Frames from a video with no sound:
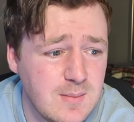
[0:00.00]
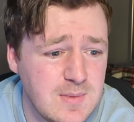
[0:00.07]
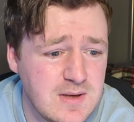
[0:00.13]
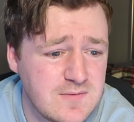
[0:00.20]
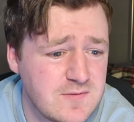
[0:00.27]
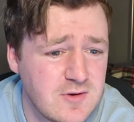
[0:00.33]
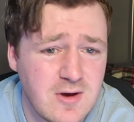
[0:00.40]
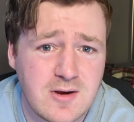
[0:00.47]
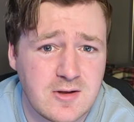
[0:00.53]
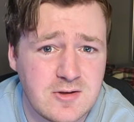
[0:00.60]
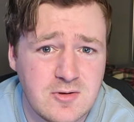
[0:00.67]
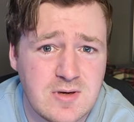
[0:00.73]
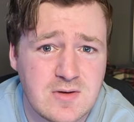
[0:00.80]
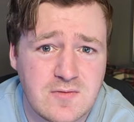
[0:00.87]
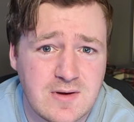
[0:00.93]
If not, I'll
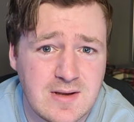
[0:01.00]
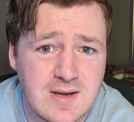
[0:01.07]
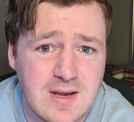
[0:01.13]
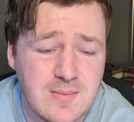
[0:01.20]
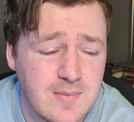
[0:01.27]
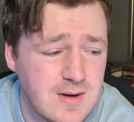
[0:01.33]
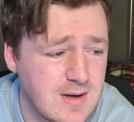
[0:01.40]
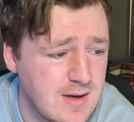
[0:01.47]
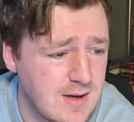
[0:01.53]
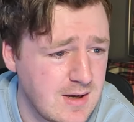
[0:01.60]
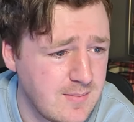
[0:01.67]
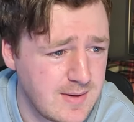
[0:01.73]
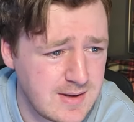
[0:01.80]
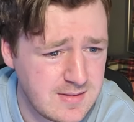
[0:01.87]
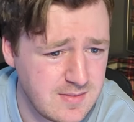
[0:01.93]
do a different game.
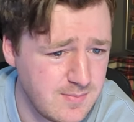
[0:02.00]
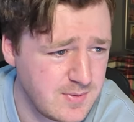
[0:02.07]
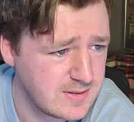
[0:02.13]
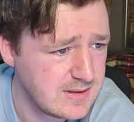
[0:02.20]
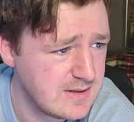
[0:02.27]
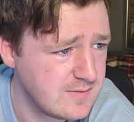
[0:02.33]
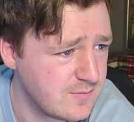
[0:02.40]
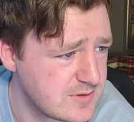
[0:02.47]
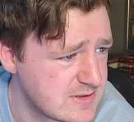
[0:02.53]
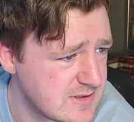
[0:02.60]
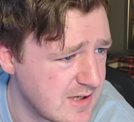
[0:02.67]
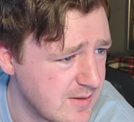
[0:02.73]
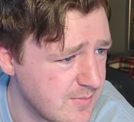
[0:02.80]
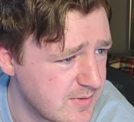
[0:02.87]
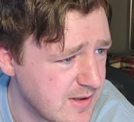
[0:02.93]
I believe, which
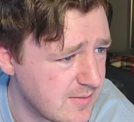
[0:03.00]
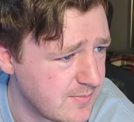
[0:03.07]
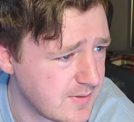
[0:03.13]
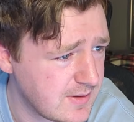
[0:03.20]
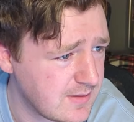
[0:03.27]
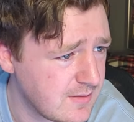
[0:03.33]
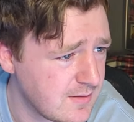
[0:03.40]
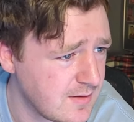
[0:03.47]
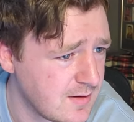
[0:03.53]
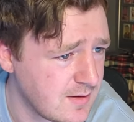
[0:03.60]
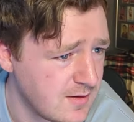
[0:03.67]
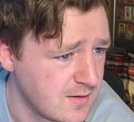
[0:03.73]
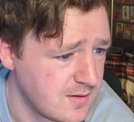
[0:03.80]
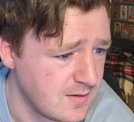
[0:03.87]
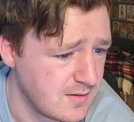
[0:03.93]
game would that be?
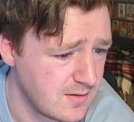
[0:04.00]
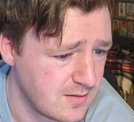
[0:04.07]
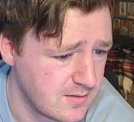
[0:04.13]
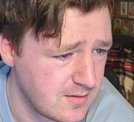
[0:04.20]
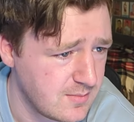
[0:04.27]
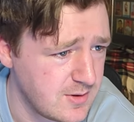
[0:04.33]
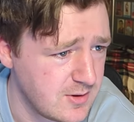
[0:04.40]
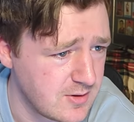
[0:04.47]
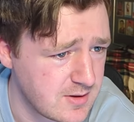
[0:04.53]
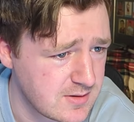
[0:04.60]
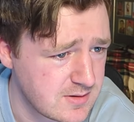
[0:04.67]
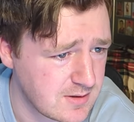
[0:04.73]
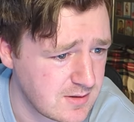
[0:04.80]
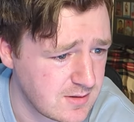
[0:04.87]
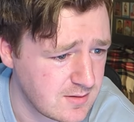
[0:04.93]
Let me look
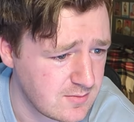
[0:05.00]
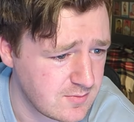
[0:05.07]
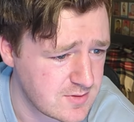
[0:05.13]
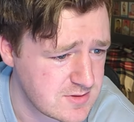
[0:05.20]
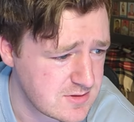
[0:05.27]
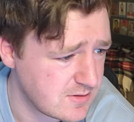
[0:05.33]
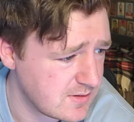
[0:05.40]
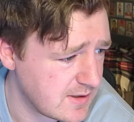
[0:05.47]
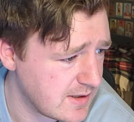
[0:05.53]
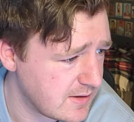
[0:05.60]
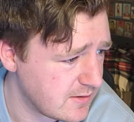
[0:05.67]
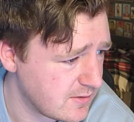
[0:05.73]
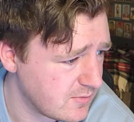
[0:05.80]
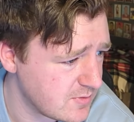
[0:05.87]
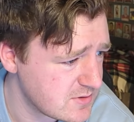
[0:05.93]
at where's the
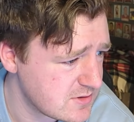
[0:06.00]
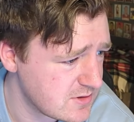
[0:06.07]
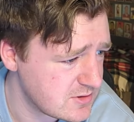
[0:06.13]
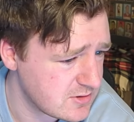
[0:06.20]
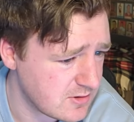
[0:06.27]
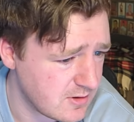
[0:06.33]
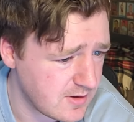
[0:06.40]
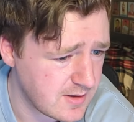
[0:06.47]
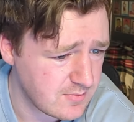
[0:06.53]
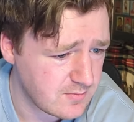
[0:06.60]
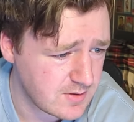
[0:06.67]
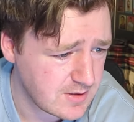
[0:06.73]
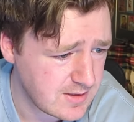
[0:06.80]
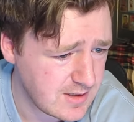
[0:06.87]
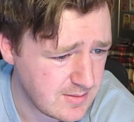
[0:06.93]
ladder? Where's the draw at?
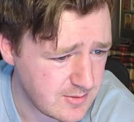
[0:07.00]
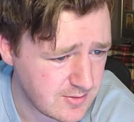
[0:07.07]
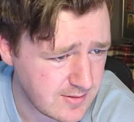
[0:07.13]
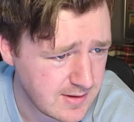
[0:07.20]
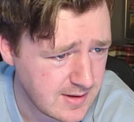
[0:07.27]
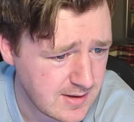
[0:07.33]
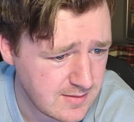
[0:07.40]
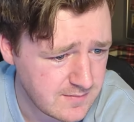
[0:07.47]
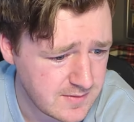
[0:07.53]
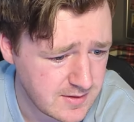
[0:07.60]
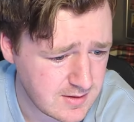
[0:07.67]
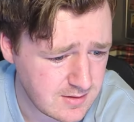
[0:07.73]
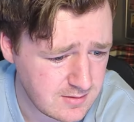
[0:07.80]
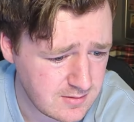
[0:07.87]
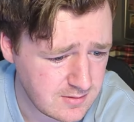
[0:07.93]
What game do I have that I
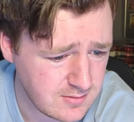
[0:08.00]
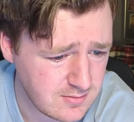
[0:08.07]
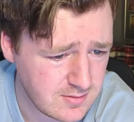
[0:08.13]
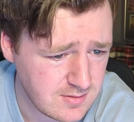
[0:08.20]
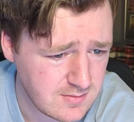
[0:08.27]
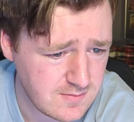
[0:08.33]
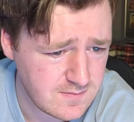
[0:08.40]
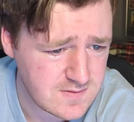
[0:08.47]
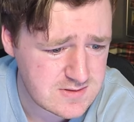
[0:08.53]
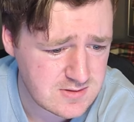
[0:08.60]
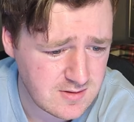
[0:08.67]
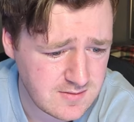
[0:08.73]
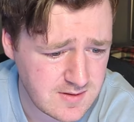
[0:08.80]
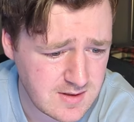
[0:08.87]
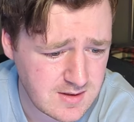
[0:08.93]
can do if it's
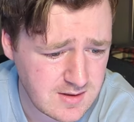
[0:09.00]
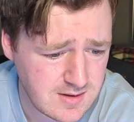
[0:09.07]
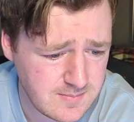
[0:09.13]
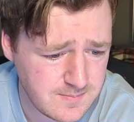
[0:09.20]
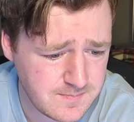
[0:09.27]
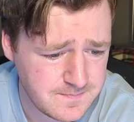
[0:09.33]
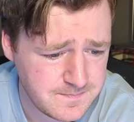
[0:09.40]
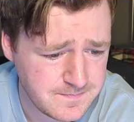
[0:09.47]
not that game?